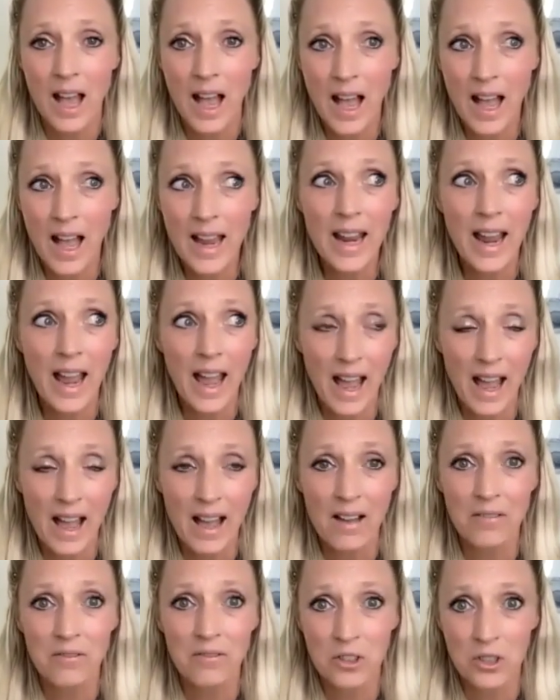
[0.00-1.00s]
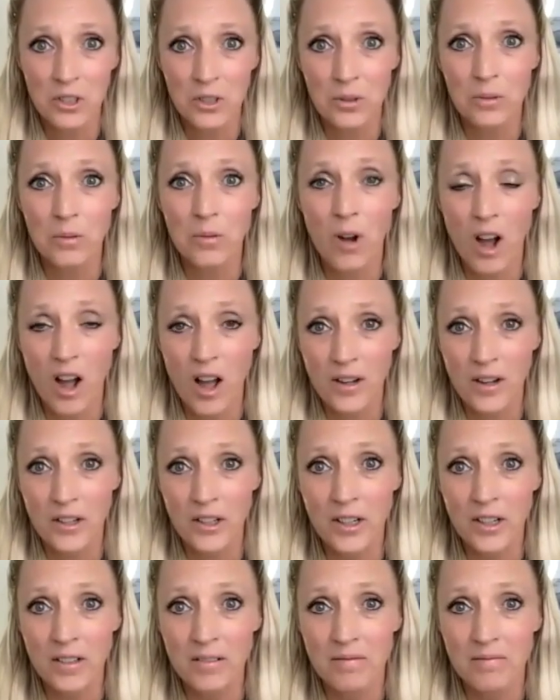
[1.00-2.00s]
I have to
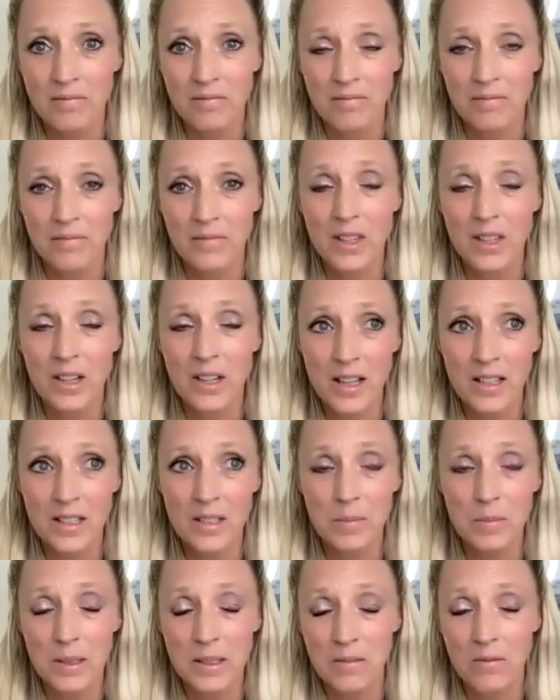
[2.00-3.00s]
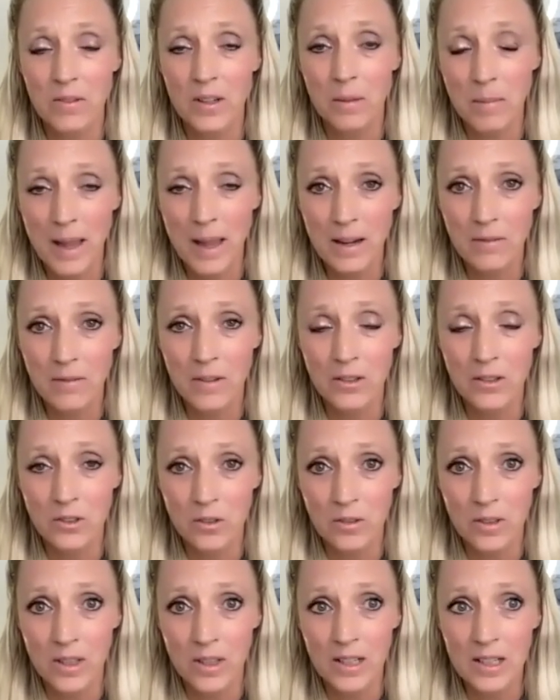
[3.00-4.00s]
honor the non-specific
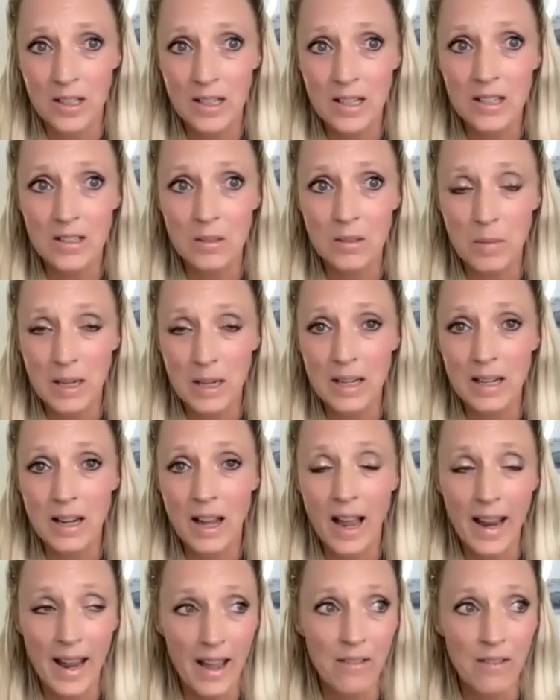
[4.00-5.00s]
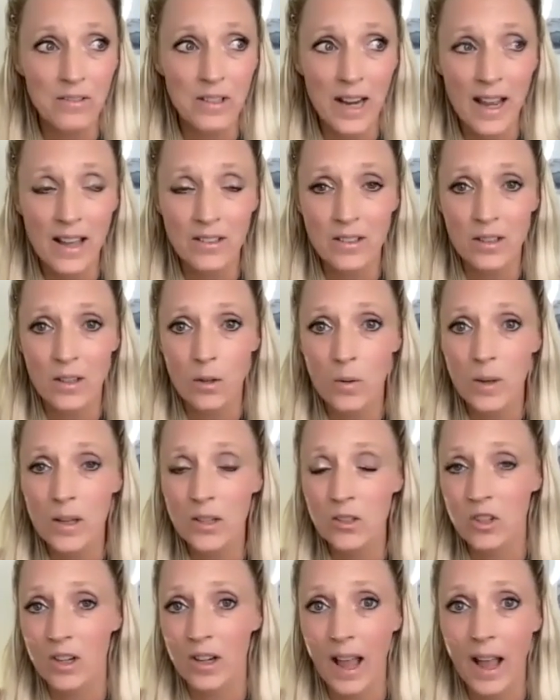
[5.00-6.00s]
manifester that it is, meaning I have to ask the
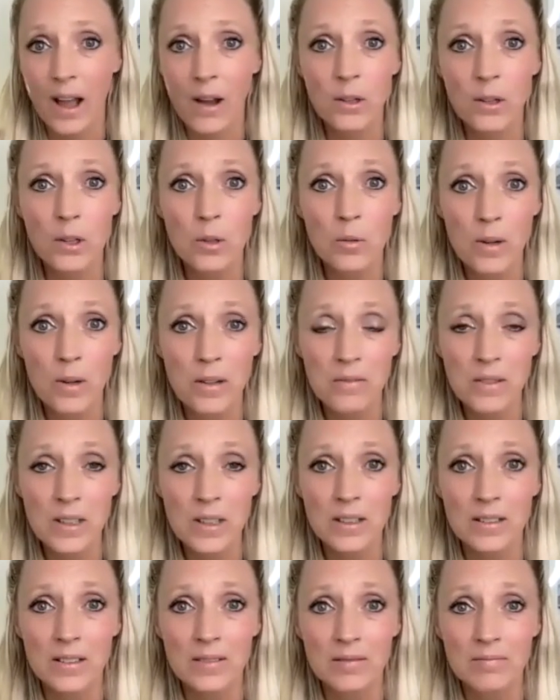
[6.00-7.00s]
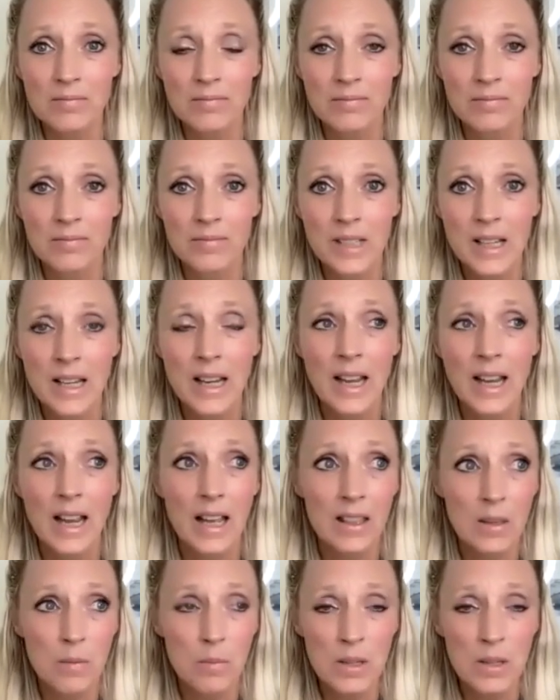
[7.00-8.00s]
question, how do you want to feel?
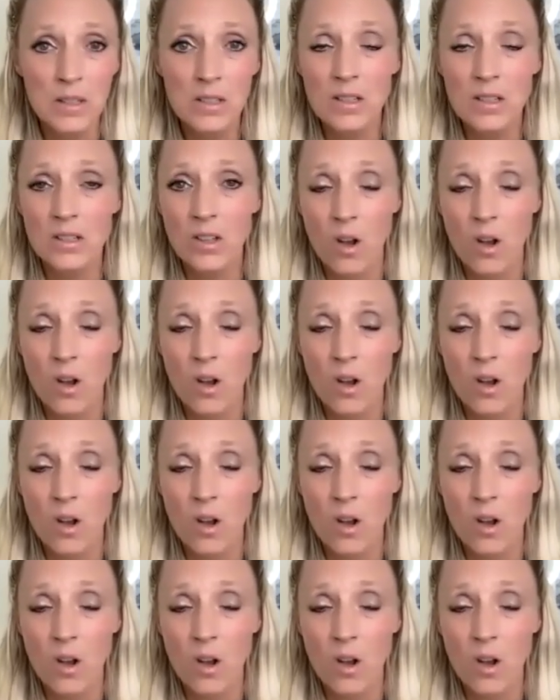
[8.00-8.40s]
And the business